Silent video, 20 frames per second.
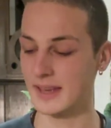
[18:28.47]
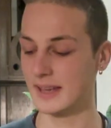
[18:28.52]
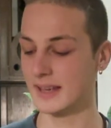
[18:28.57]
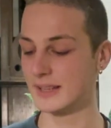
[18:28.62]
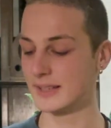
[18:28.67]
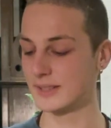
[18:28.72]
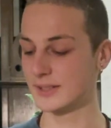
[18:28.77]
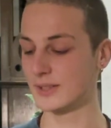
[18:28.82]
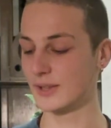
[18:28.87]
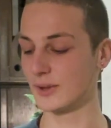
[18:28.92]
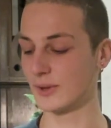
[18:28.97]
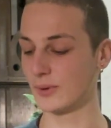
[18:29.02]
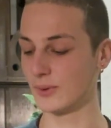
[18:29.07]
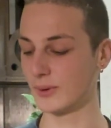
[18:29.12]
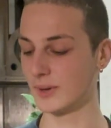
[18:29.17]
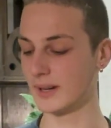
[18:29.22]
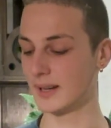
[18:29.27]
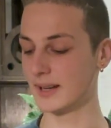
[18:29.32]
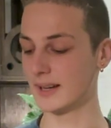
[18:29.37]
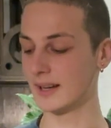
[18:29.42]

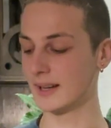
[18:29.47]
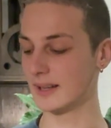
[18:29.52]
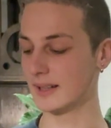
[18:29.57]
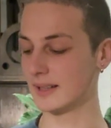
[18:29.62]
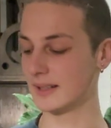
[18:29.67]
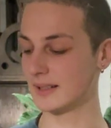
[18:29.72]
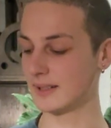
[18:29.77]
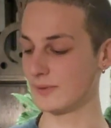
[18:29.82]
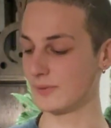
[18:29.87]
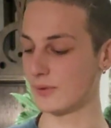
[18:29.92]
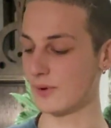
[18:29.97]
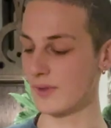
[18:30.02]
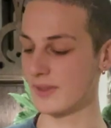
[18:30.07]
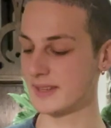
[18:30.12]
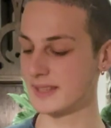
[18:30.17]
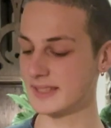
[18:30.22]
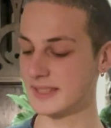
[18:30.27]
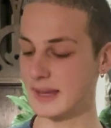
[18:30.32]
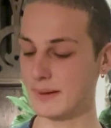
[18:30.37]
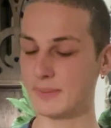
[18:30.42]
So for this
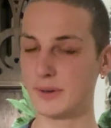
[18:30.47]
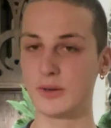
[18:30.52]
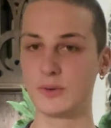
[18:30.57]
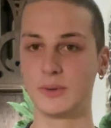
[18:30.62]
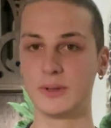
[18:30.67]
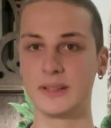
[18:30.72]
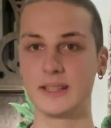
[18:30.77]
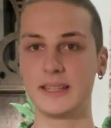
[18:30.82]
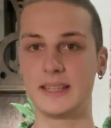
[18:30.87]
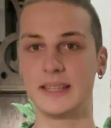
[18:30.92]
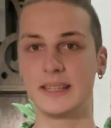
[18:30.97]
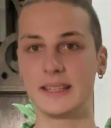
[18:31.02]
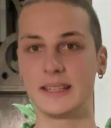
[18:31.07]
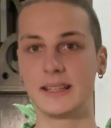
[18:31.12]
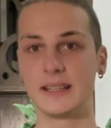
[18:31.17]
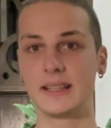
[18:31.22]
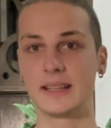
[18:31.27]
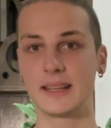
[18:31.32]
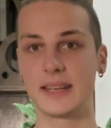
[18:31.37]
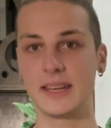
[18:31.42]
step you will need
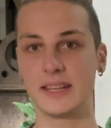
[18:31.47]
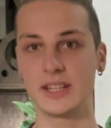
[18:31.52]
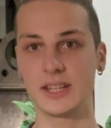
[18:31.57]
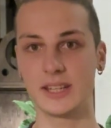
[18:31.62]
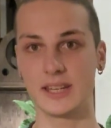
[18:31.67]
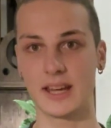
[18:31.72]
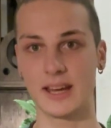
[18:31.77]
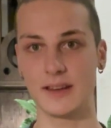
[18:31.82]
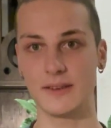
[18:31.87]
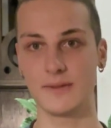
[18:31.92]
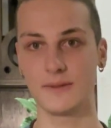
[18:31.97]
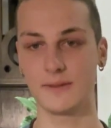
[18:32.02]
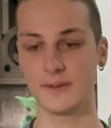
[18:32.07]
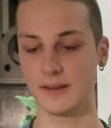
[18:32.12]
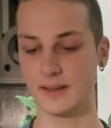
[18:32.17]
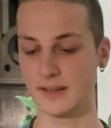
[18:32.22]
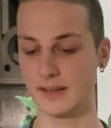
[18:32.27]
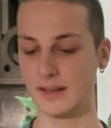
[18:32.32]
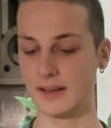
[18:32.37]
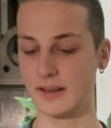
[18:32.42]
a kitchen knife,
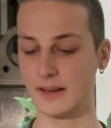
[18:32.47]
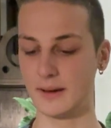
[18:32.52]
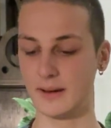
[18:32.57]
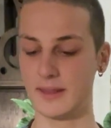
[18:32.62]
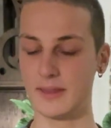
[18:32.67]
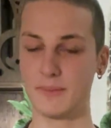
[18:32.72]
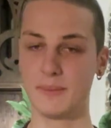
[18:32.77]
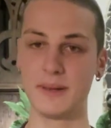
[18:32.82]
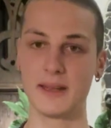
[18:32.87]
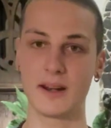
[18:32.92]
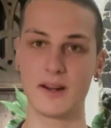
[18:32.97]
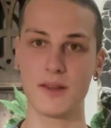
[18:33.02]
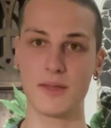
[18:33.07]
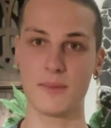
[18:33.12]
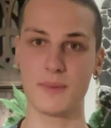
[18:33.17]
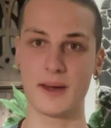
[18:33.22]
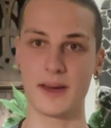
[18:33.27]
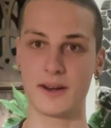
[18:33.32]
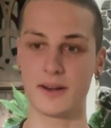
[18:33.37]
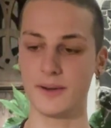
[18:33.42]
the bigger the
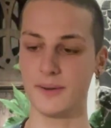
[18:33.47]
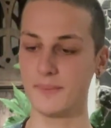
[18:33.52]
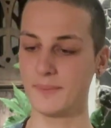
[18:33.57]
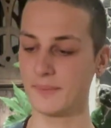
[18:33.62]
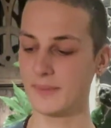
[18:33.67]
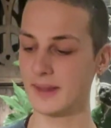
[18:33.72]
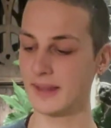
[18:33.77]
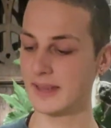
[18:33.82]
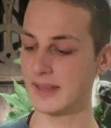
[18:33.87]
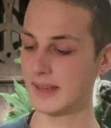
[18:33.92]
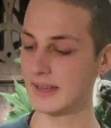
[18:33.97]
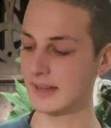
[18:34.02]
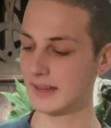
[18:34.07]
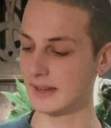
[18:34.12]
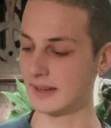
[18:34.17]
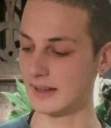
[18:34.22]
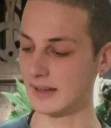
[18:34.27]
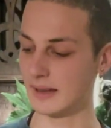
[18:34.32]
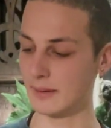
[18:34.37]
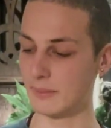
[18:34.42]
better,
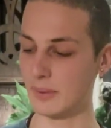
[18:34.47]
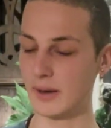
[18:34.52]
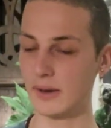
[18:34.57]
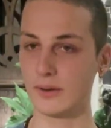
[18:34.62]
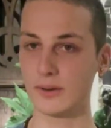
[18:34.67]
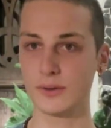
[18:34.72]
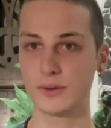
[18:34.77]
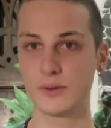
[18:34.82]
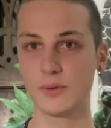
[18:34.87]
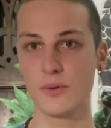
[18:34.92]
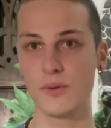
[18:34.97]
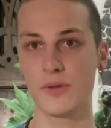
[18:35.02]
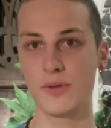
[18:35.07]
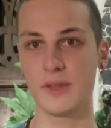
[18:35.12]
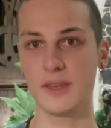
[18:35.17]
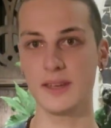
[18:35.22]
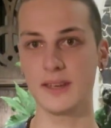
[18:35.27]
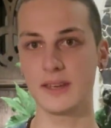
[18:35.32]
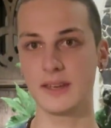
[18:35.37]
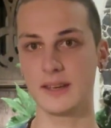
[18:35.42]
but not too
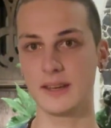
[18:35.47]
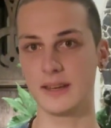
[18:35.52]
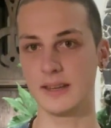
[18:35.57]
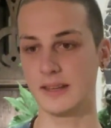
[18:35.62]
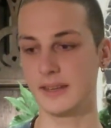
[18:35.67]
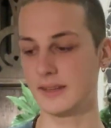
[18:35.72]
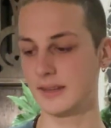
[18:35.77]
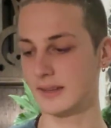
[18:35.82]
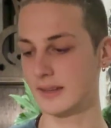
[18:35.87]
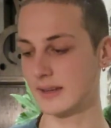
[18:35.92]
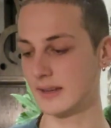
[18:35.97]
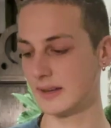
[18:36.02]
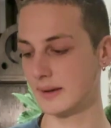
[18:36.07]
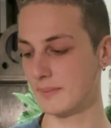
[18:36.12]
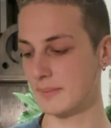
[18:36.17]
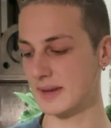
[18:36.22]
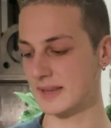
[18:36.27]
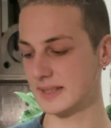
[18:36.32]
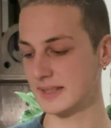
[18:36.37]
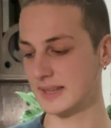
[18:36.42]
thick in the
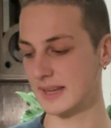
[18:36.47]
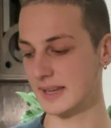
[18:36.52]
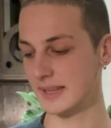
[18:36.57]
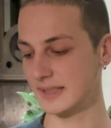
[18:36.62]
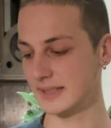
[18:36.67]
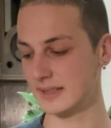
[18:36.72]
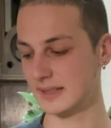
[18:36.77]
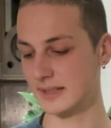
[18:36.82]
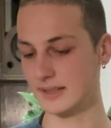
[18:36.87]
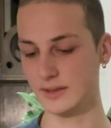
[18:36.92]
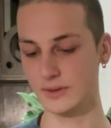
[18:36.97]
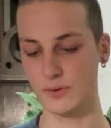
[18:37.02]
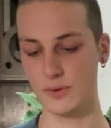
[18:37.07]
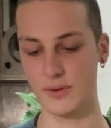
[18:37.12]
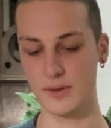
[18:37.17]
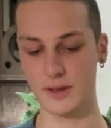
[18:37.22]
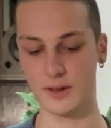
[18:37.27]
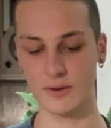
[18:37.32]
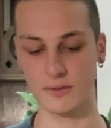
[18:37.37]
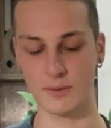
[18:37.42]
best case, not too
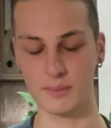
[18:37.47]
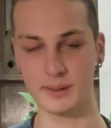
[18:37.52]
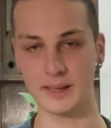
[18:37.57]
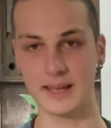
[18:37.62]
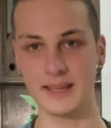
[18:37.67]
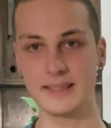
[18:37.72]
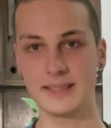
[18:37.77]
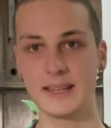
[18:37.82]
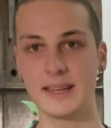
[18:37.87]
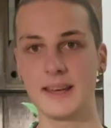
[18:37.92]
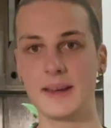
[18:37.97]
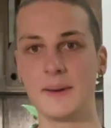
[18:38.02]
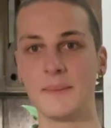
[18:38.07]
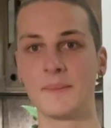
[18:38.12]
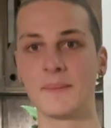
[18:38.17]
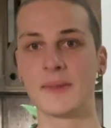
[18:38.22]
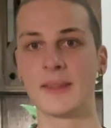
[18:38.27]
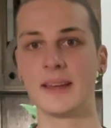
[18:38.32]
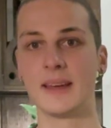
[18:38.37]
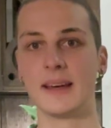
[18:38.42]
thick of a blade,
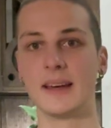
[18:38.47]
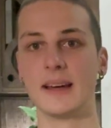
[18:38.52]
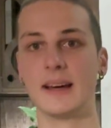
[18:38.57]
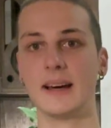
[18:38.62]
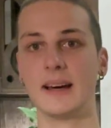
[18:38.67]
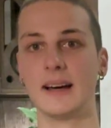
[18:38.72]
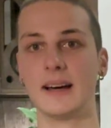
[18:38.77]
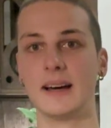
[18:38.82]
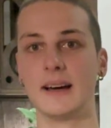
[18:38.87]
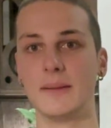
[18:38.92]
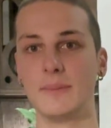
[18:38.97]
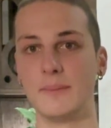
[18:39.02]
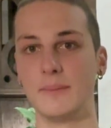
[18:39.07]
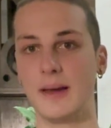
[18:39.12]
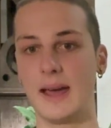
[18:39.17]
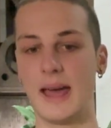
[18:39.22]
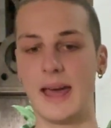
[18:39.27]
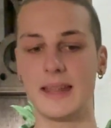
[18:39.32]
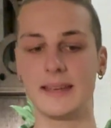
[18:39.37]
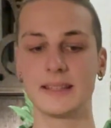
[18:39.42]

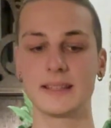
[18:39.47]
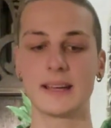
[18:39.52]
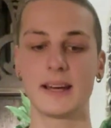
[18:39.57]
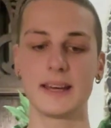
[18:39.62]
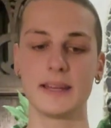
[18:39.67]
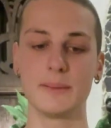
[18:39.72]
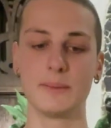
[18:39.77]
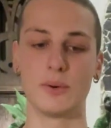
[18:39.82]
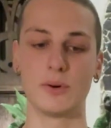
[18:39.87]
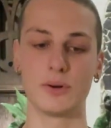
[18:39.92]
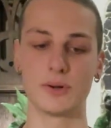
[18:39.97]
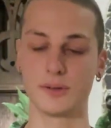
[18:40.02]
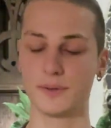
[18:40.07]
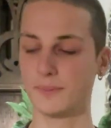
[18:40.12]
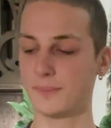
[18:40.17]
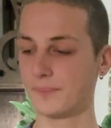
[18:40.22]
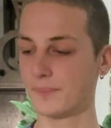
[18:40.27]
and a cutting board.